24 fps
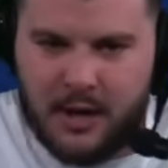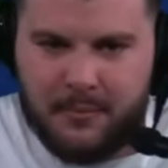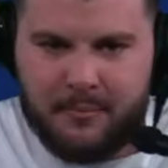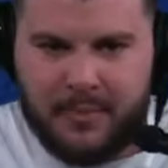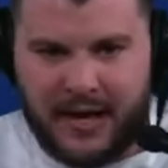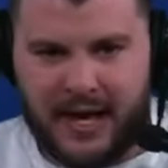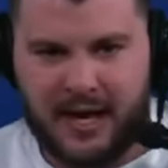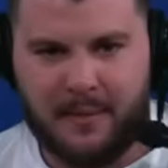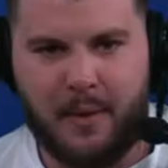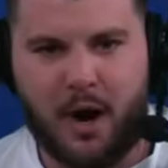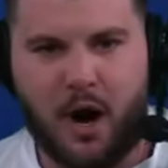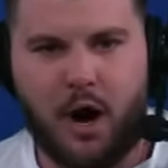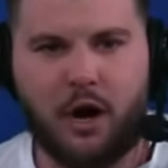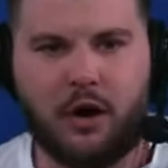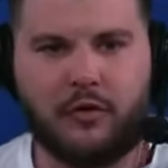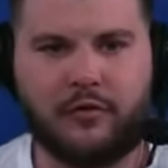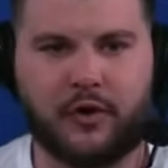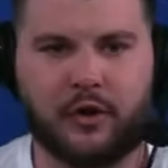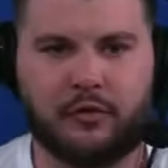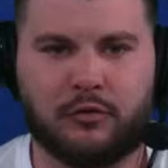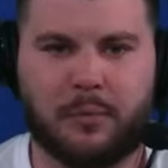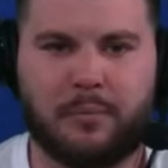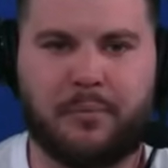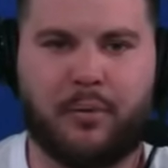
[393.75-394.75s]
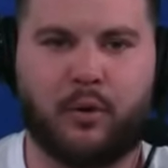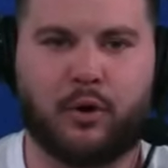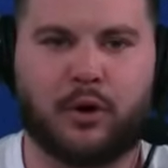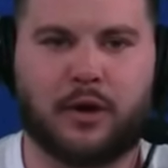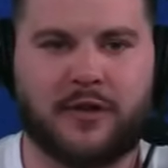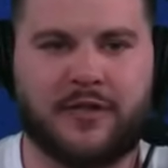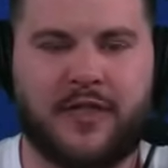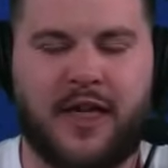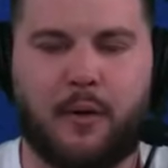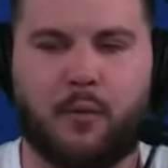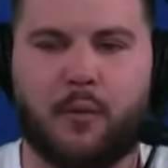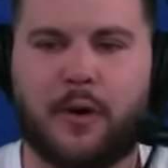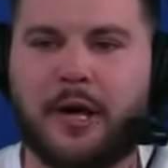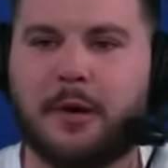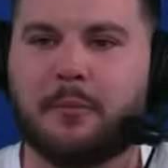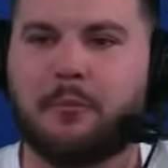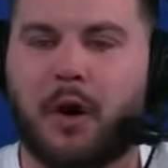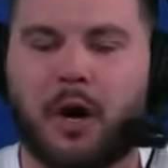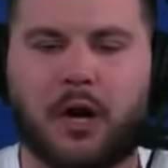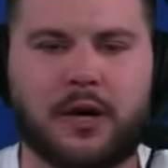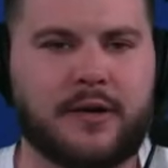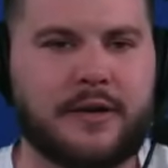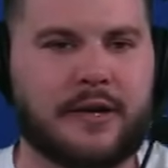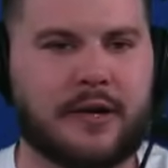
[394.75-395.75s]
Pam Oliver reported that Wink
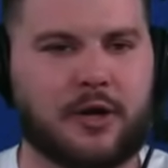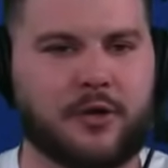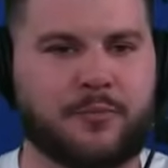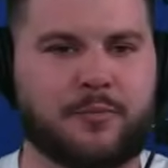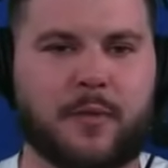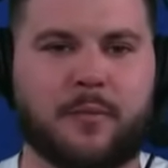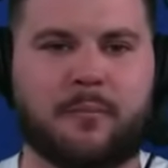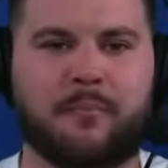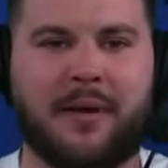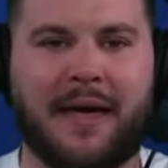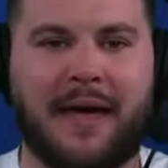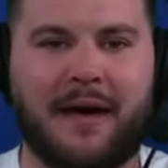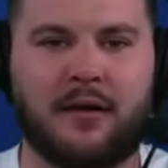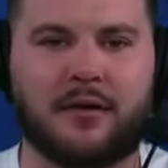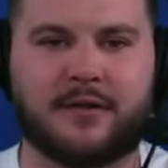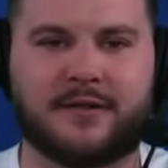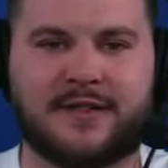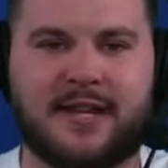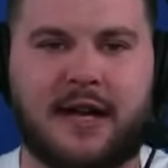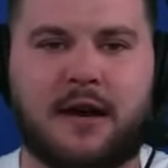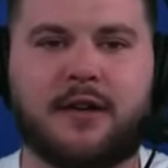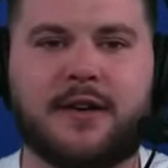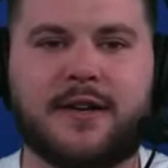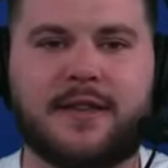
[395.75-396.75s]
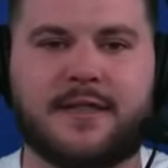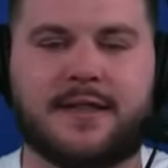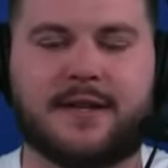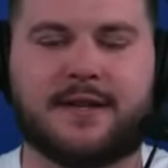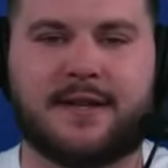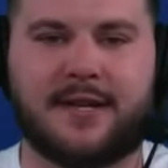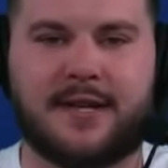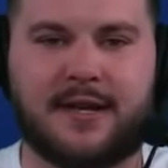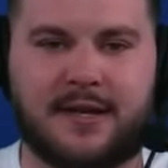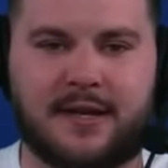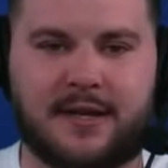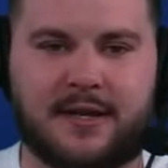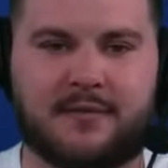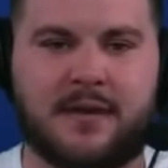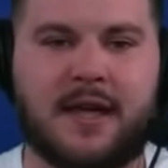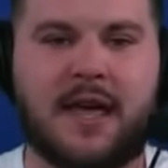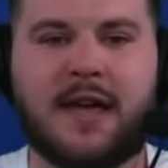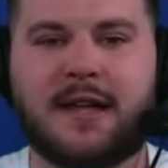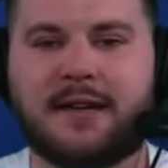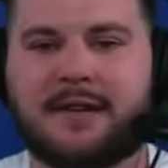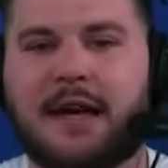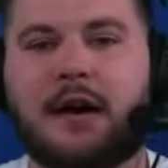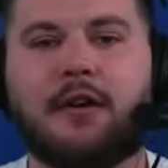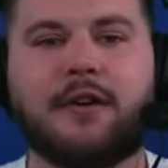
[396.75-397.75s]
Martindale has been telling the team,
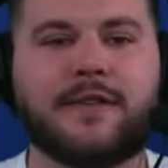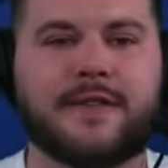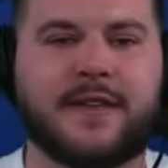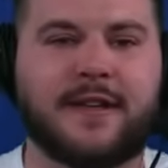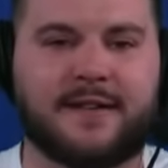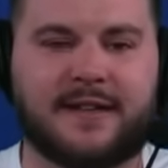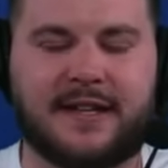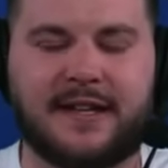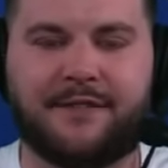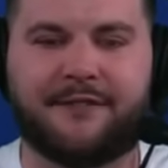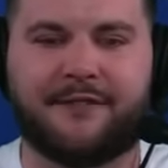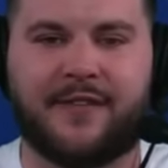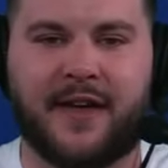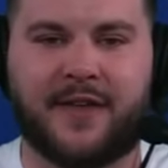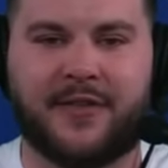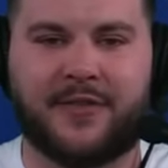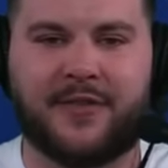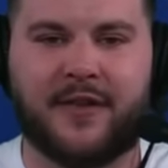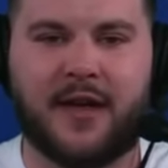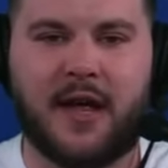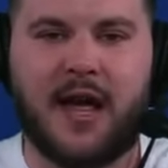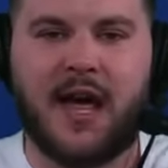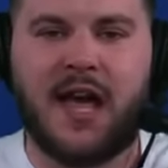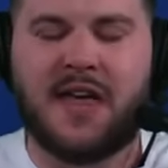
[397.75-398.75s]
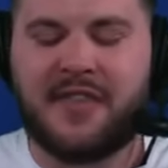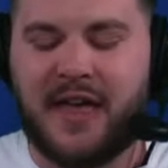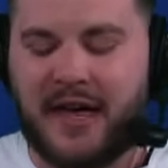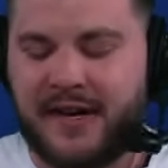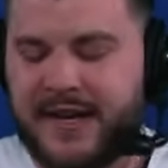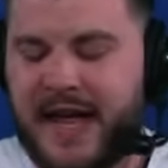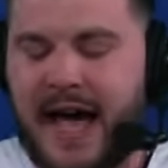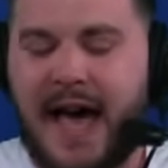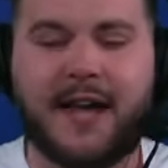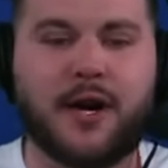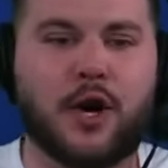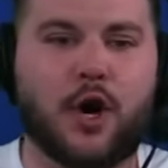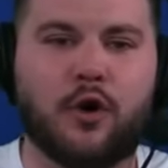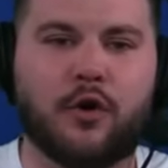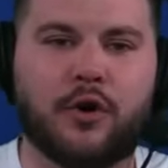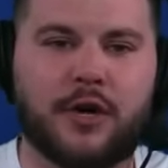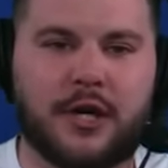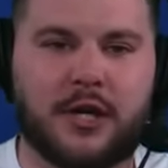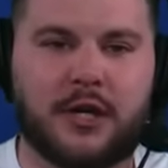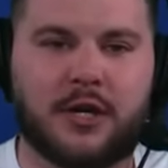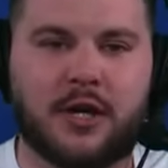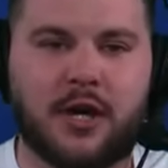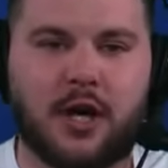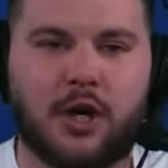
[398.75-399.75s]
telling the defense, that not
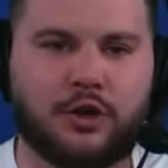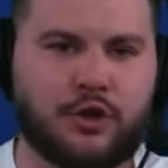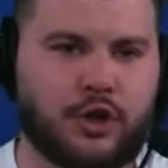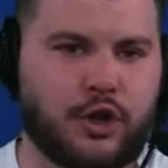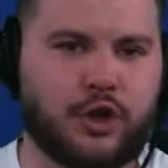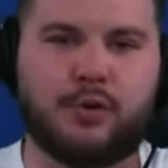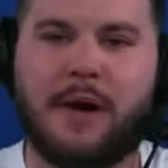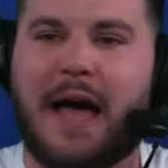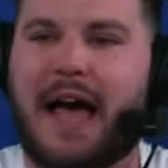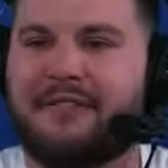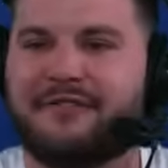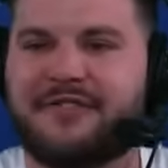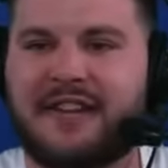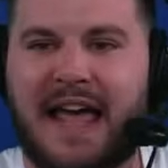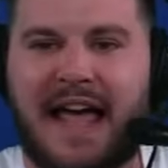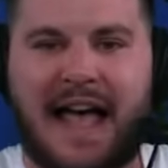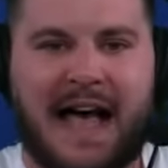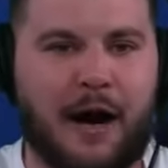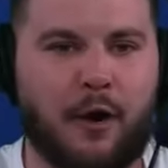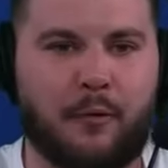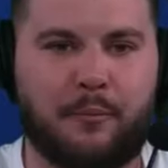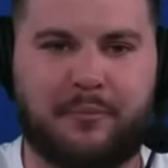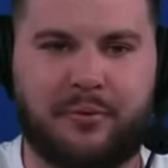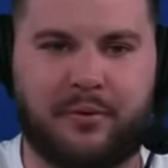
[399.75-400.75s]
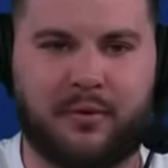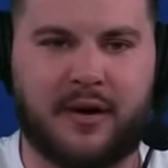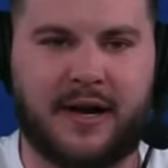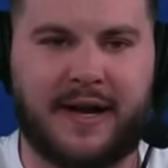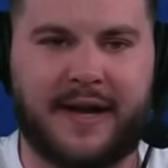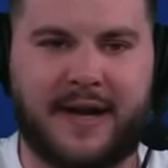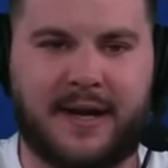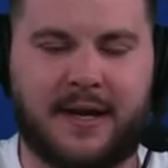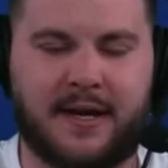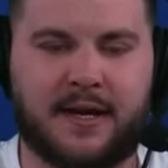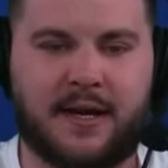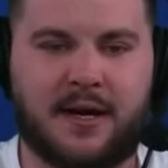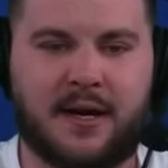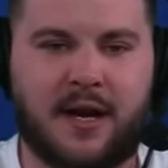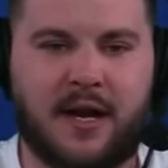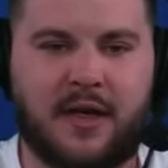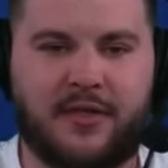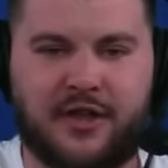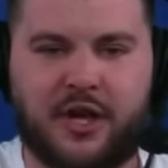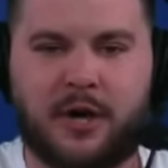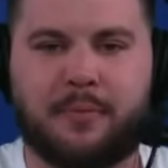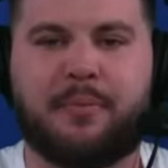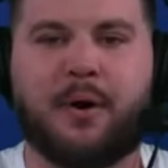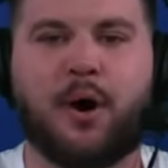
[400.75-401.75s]
only do you have to outplay
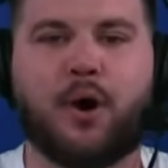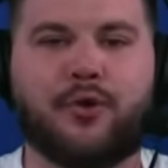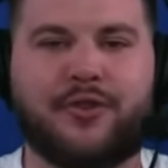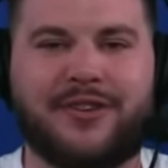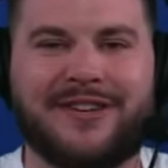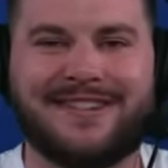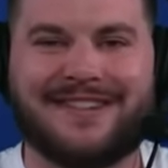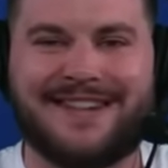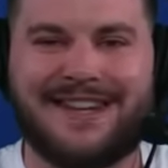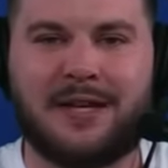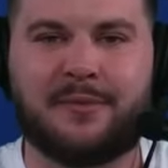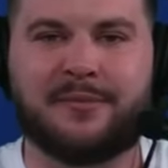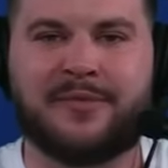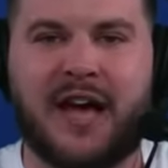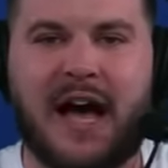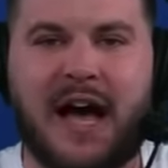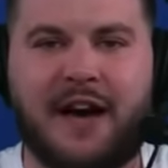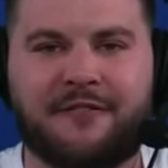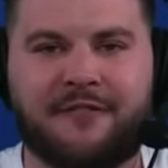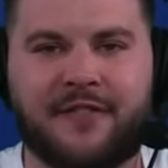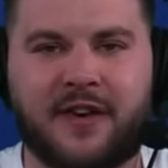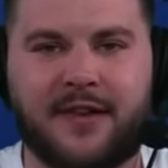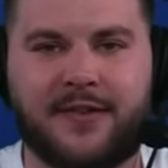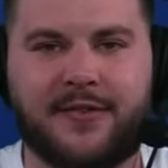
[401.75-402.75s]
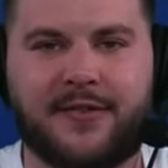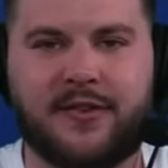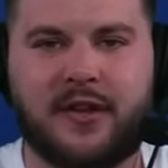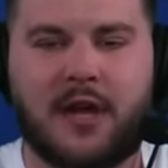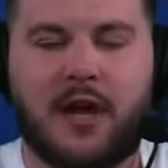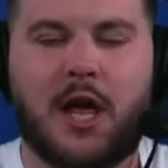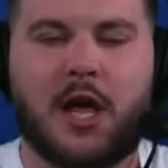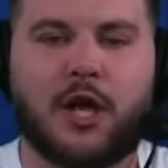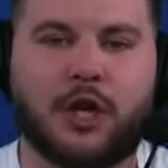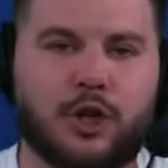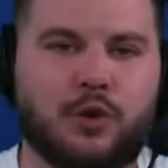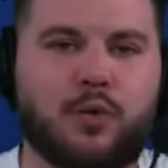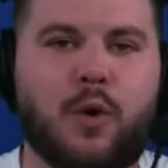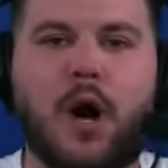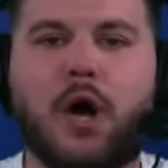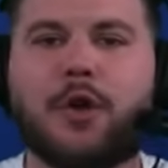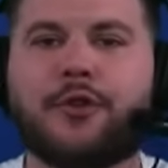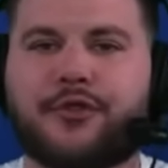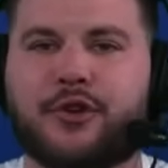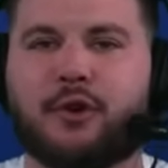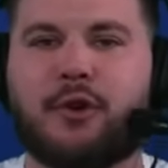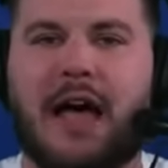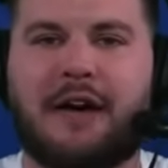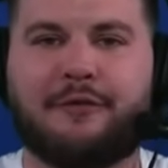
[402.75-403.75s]
the opposing team's offense, you
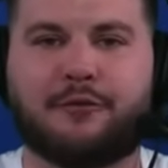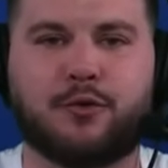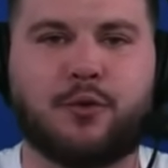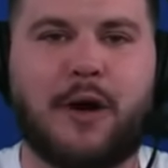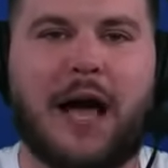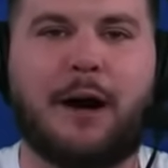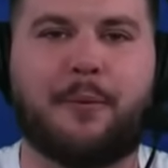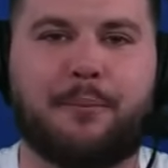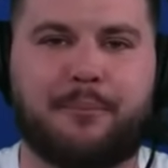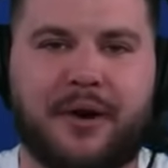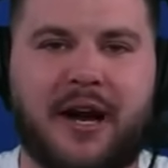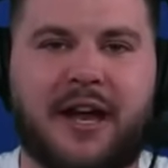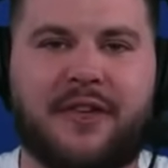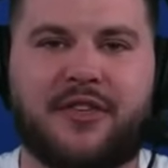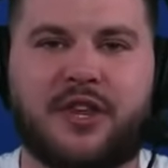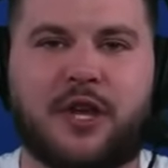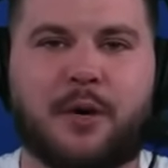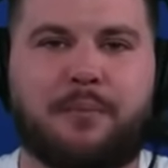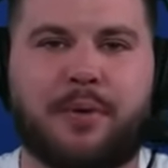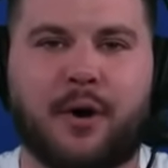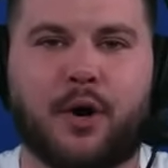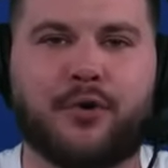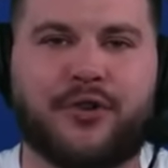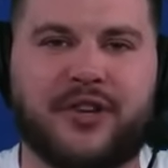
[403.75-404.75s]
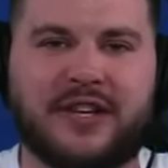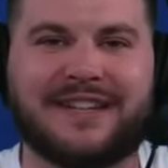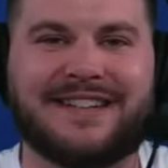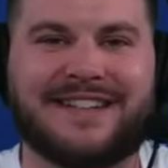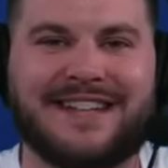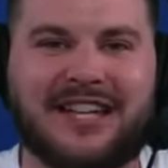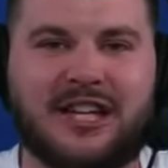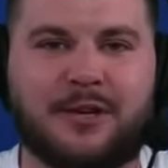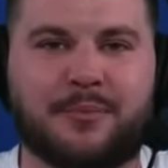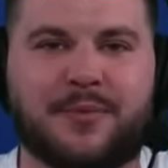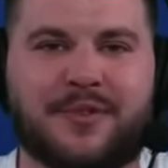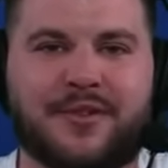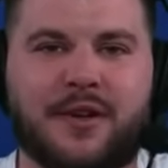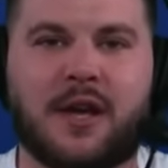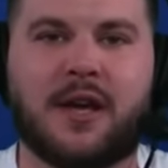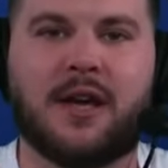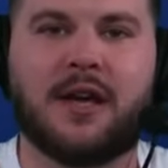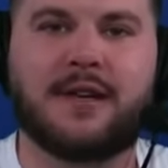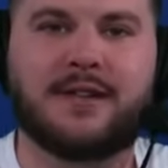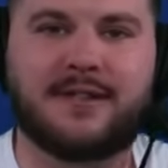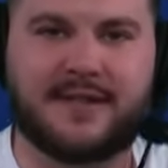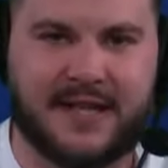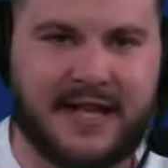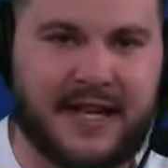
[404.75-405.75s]
also have to outplay the opposing team's
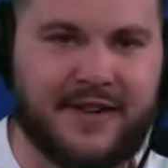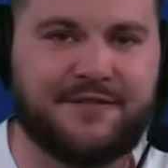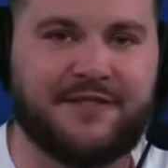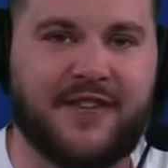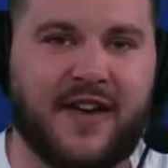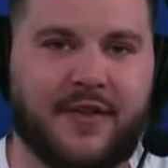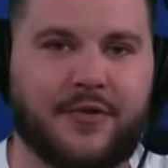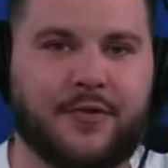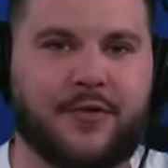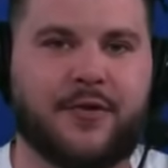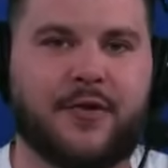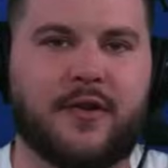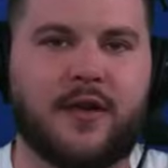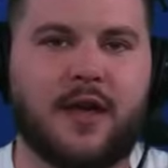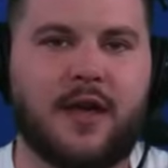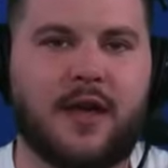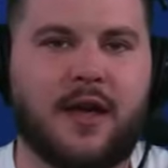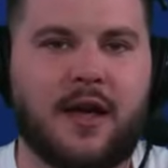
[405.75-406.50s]
defense.